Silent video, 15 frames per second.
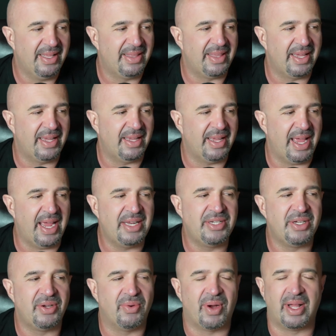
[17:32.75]
The
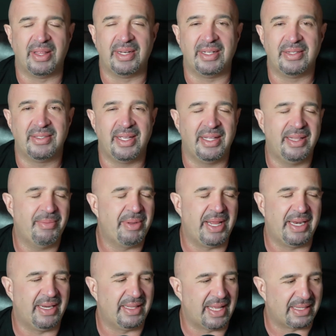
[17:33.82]
aging qualities, they
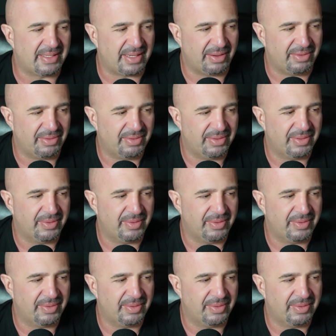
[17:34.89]
eliminated that stuff.